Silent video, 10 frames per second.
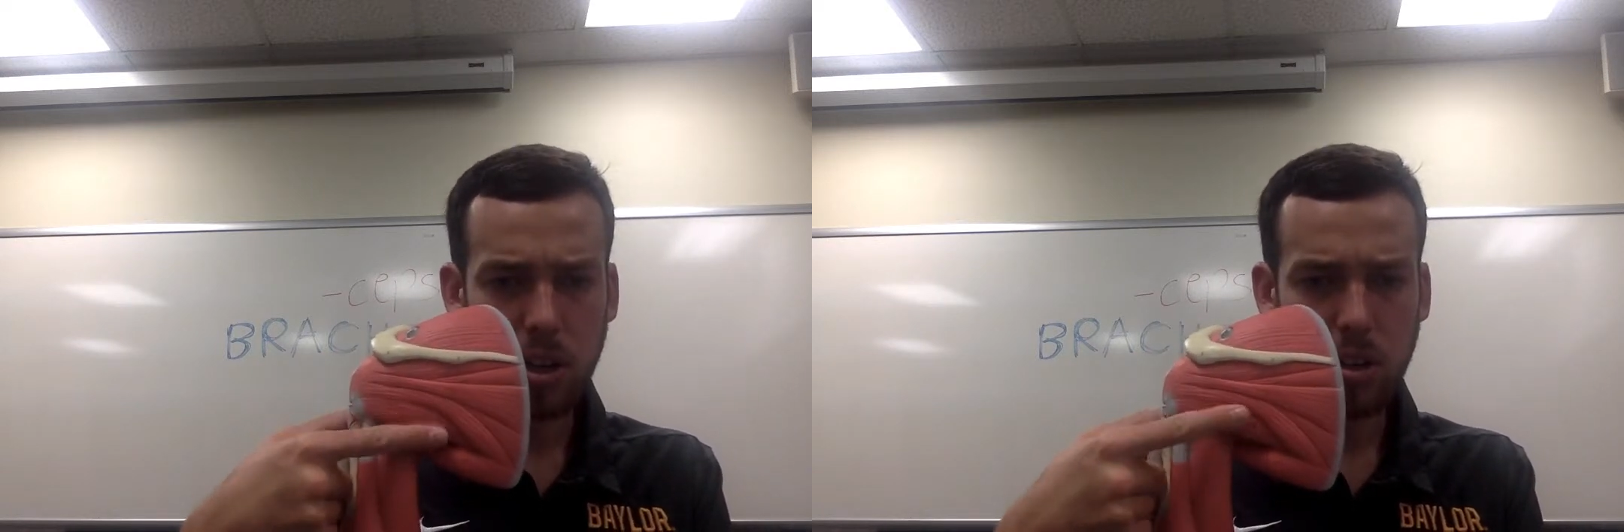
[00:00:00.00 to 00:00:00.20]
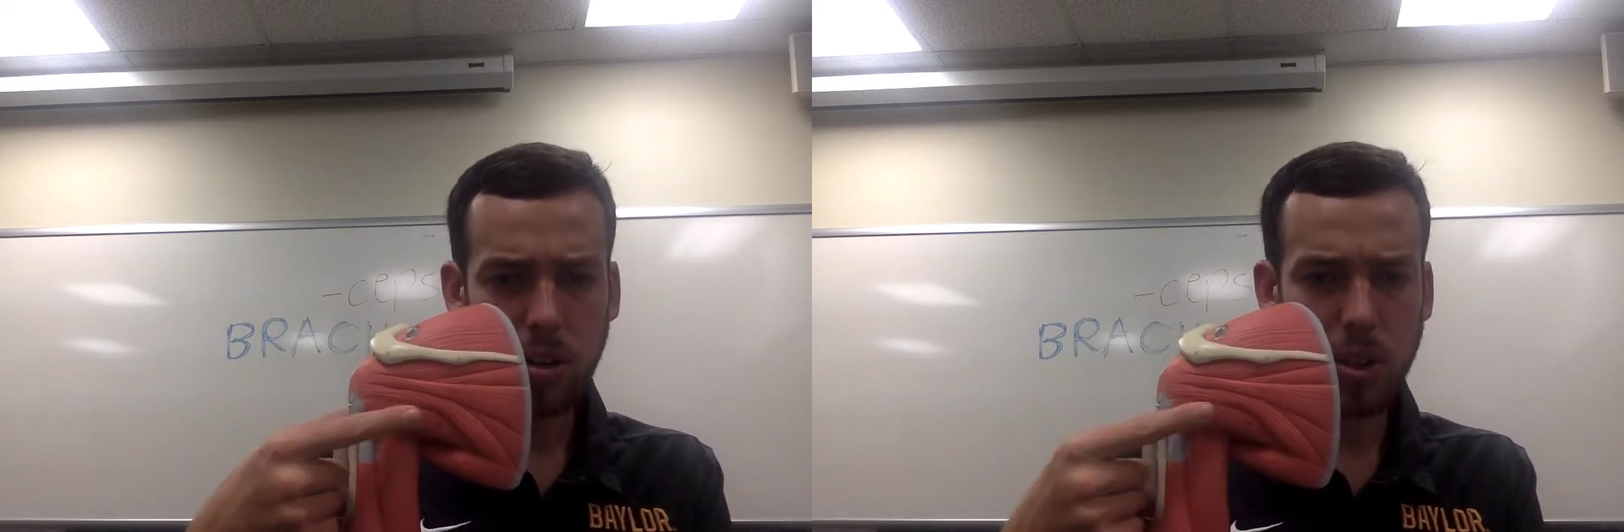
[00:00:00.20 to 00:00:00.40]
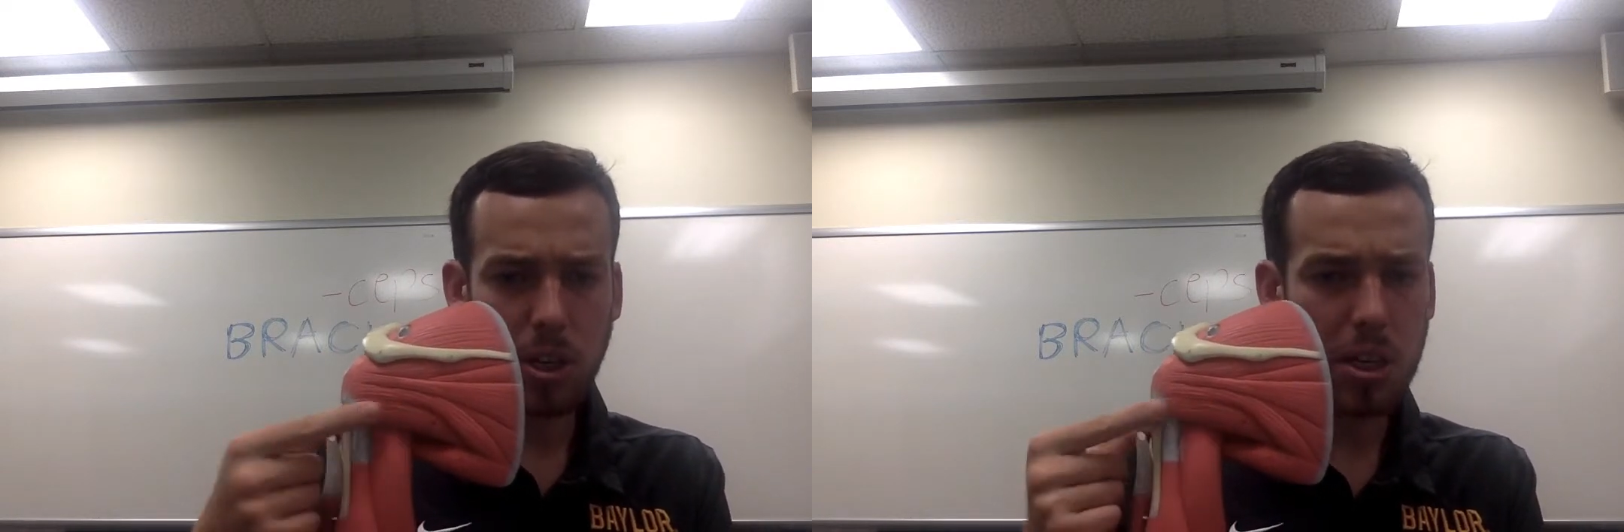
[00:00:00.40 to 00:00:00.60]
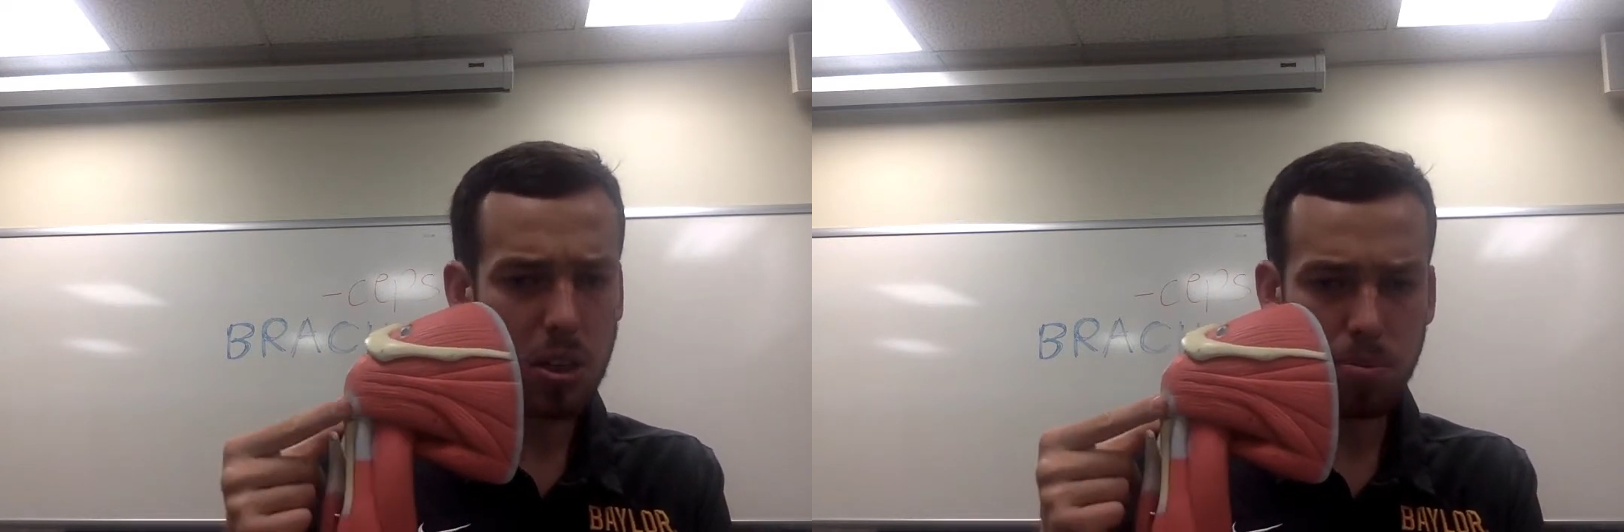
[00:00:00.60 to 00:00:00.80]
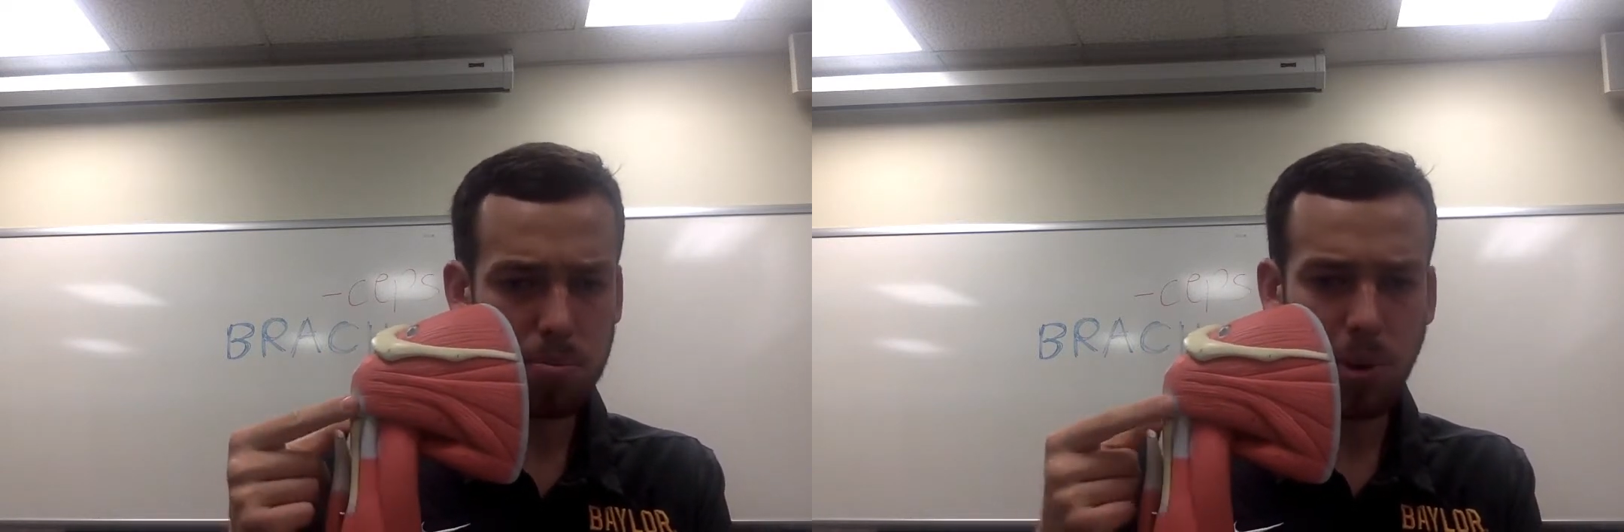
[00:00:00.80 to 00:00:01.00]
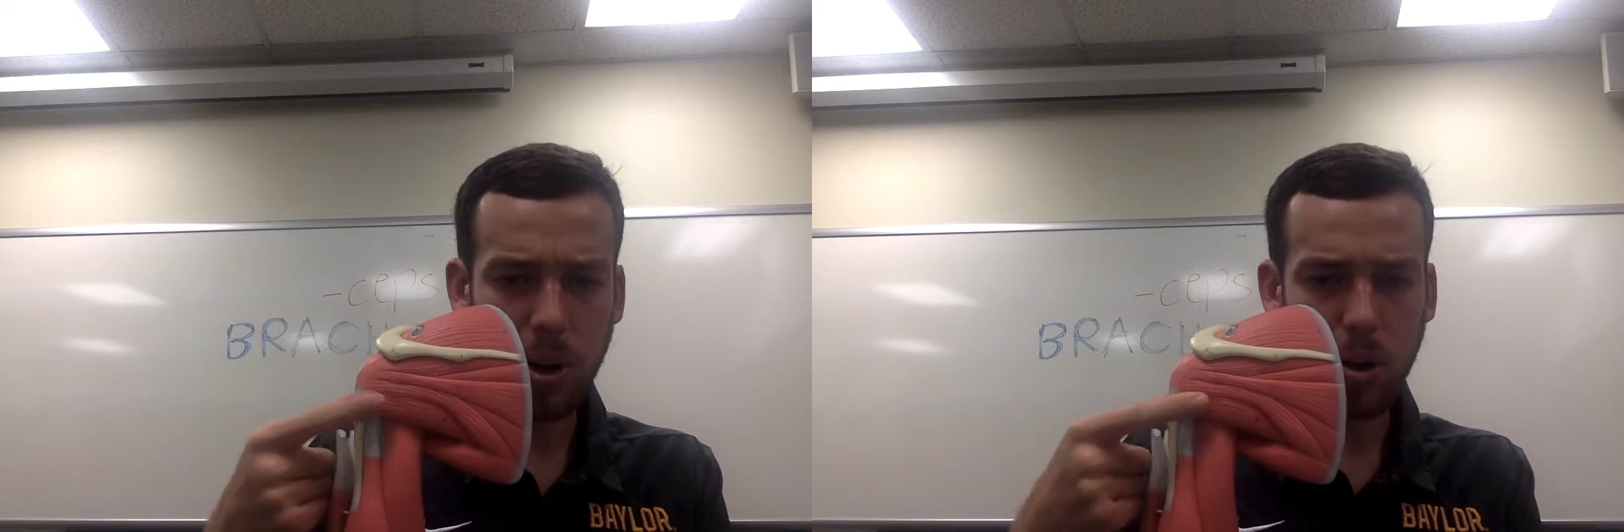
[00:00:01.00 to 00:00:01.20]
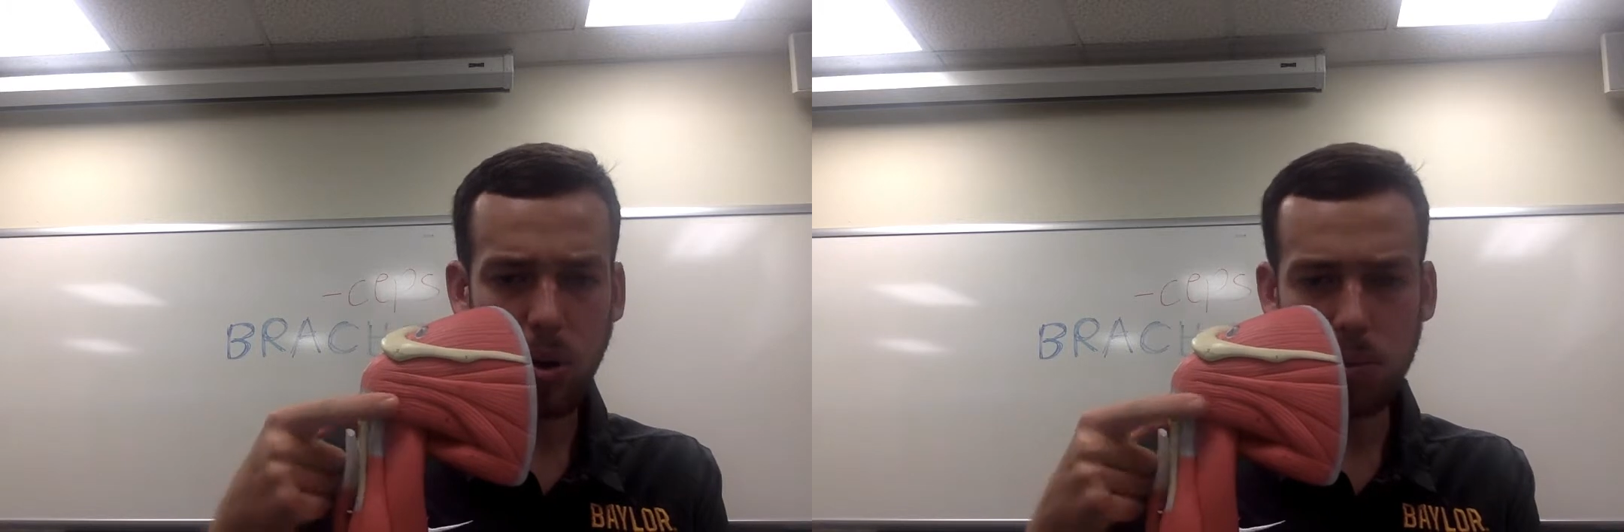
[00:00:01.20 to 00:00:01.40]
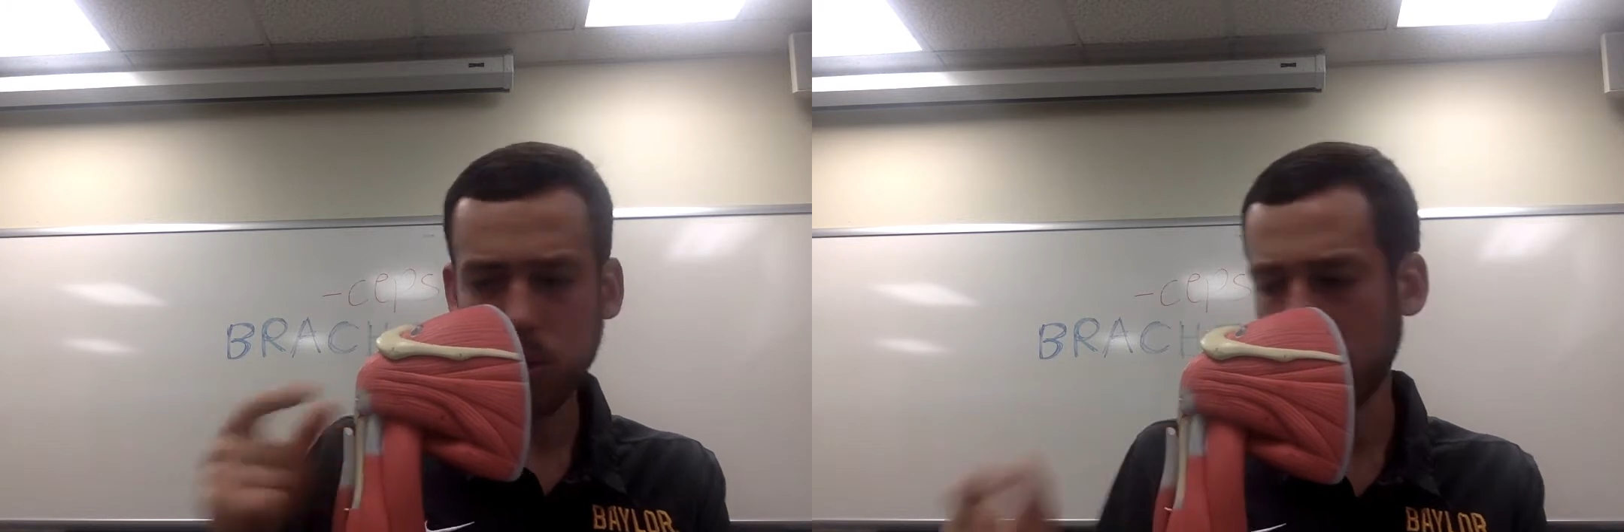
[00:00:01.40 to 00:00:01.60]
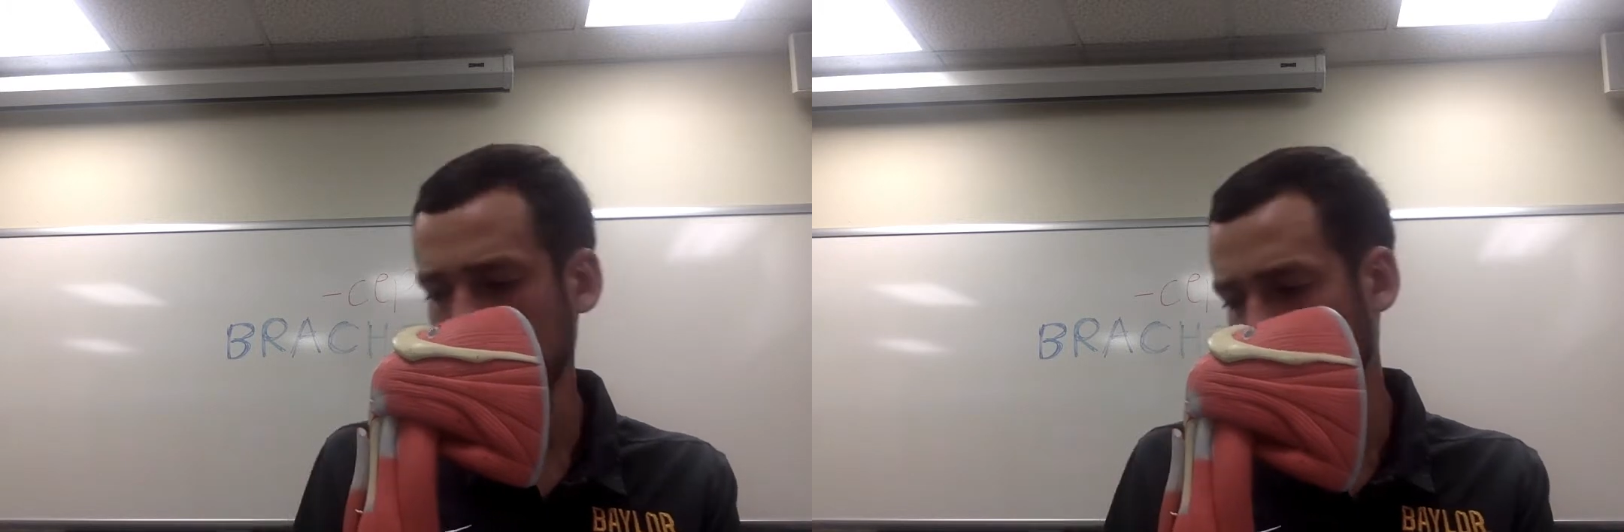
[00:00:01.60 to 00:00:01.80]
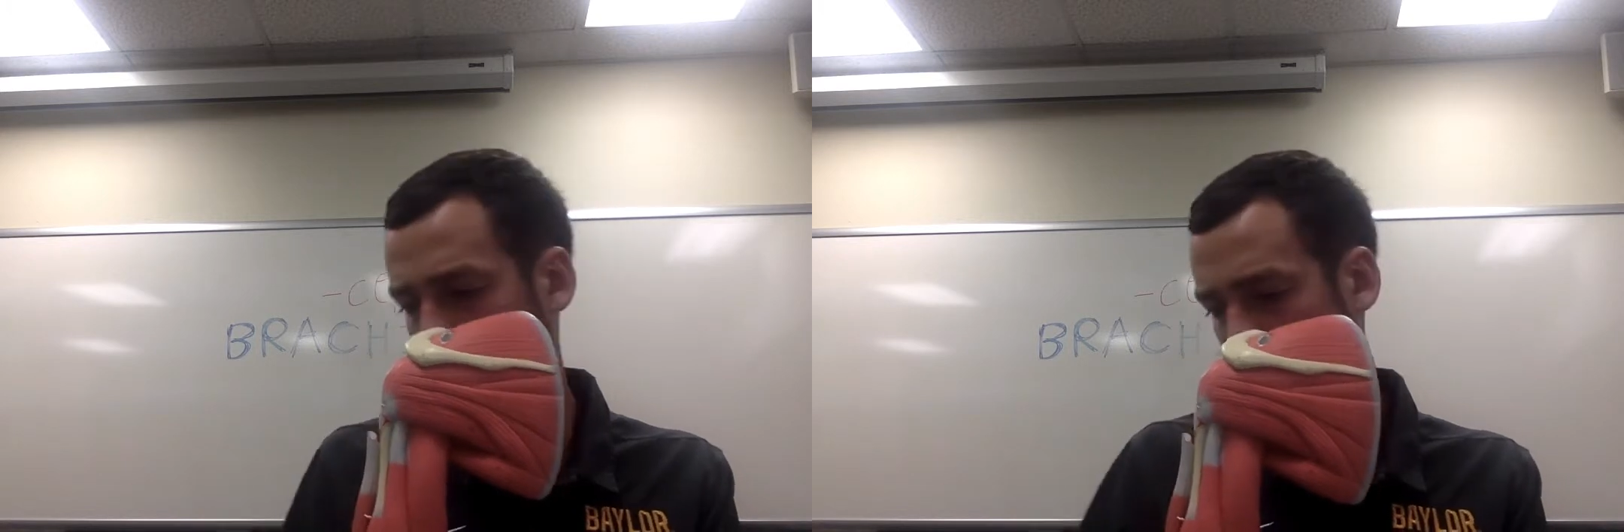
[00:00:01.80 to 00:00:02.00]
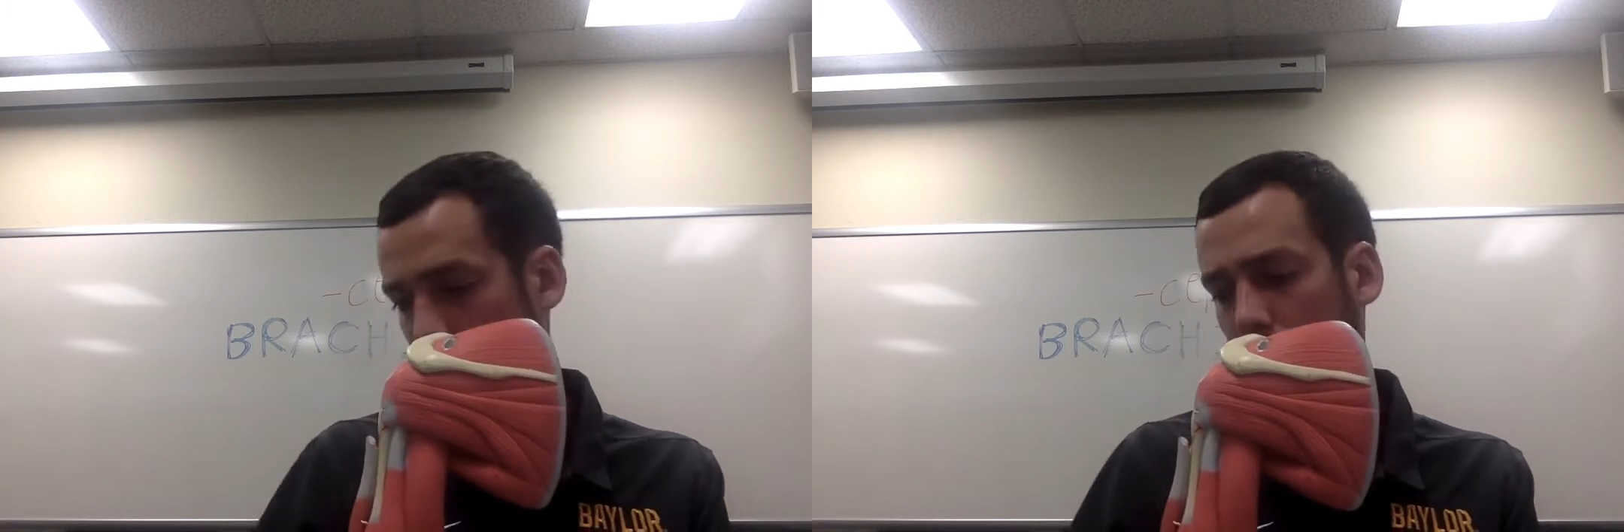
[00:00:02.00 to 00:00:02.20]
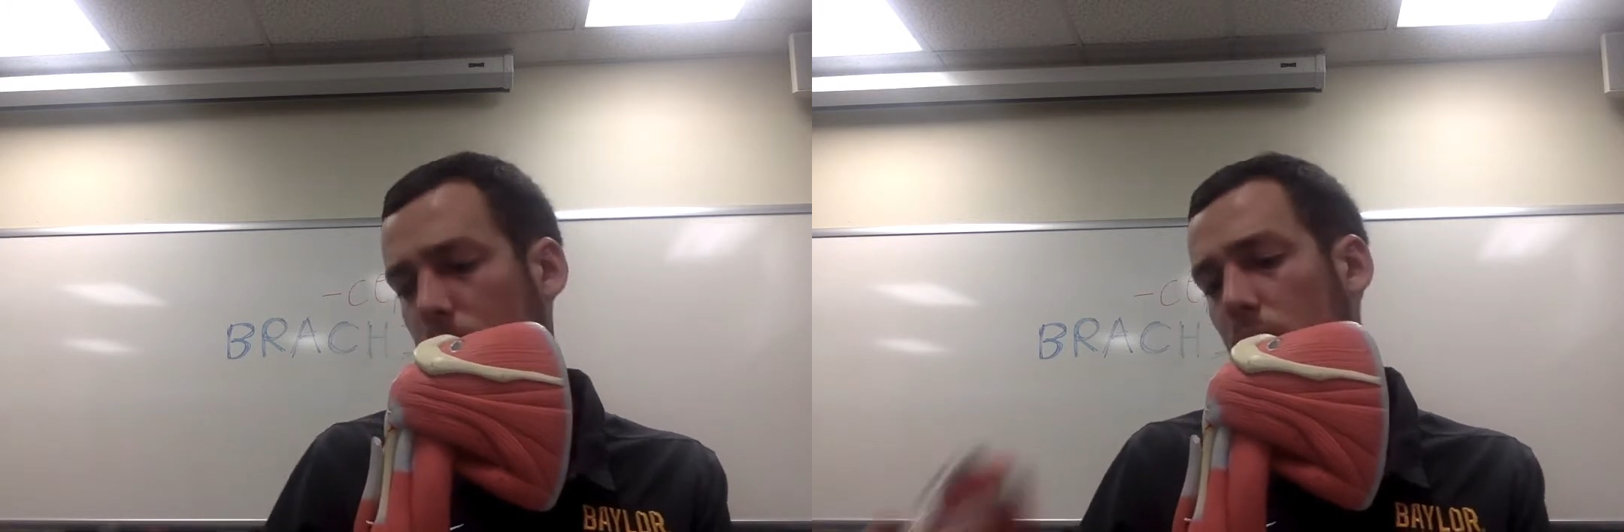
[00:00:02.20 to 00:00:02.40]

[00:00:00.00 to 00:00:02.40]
You can see it's a pretty normal sized muscle.